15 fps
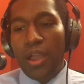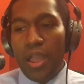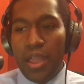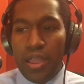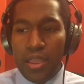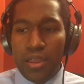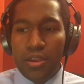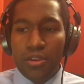
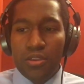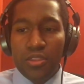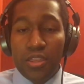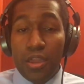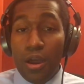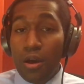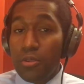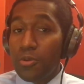And the
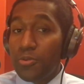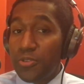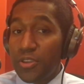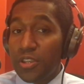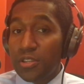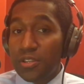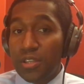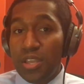other
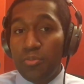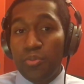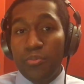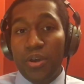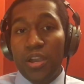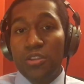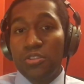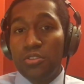thing to keep in
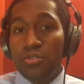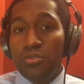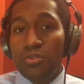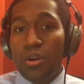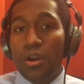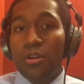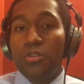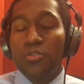mind too
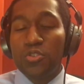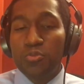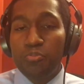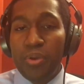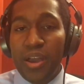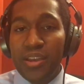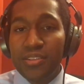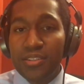are those
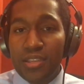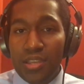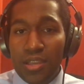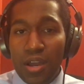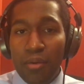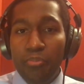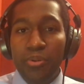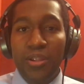pesky
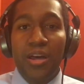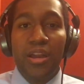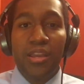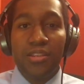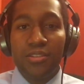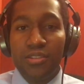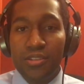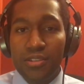
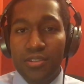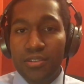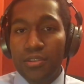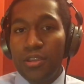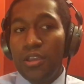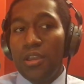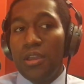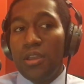appliances.
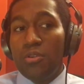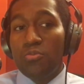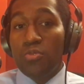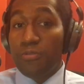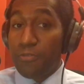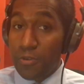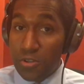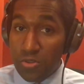
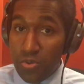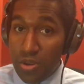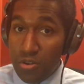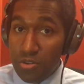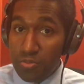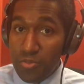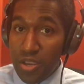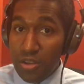
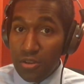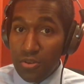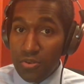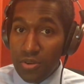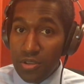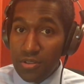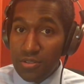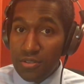Refrigerators make
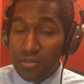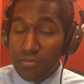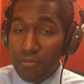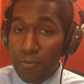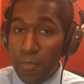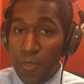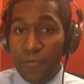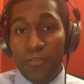noise.
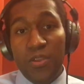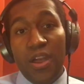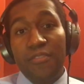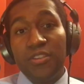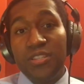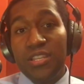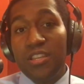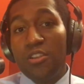If you have
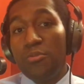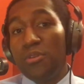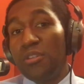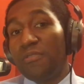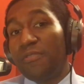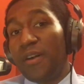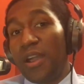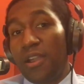a
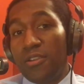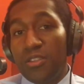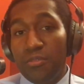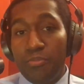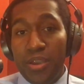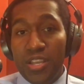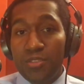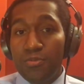dehumidifier in the
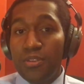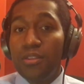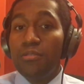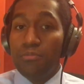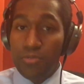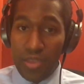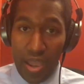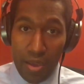basement,
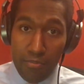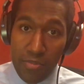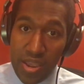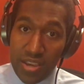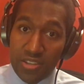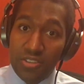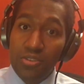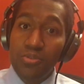that
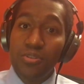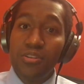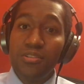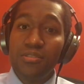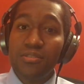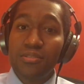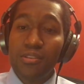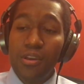makes
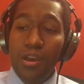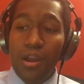noise.